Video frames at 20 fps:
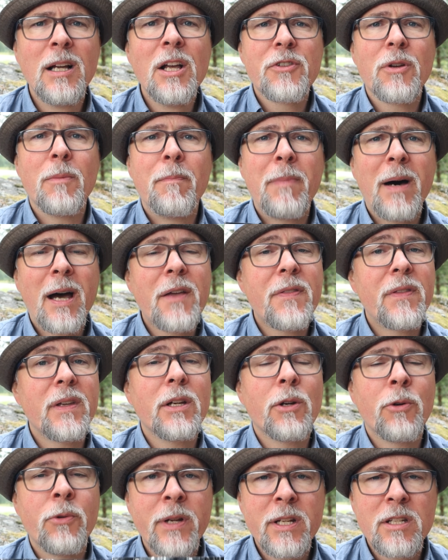So buy
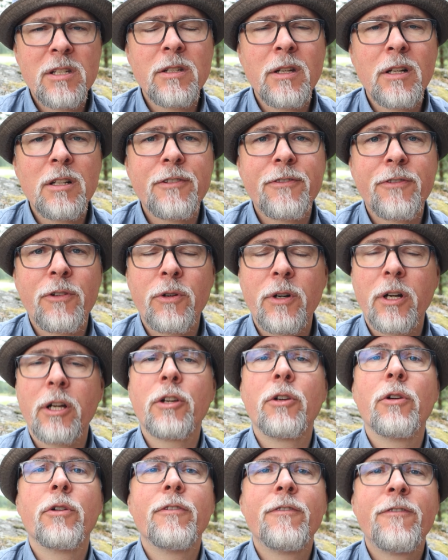the originals for a
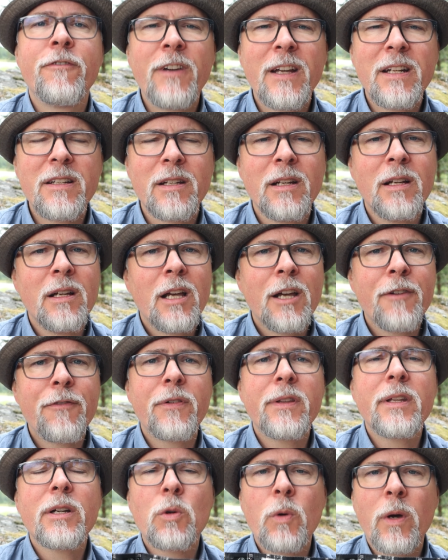good fit and
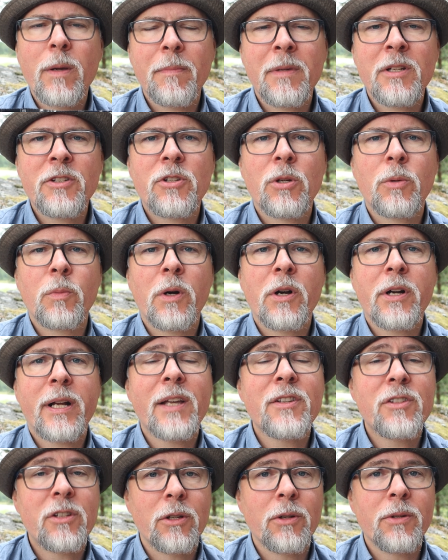for the equipment to work
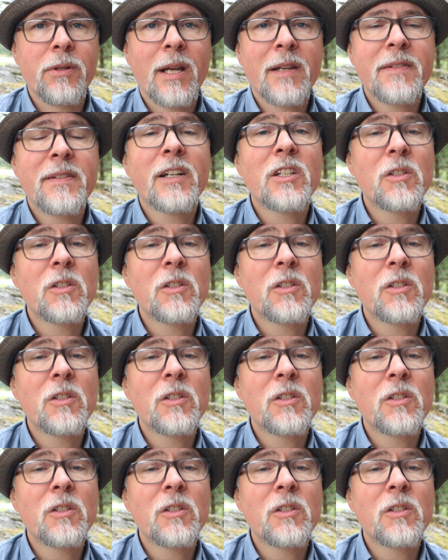as good as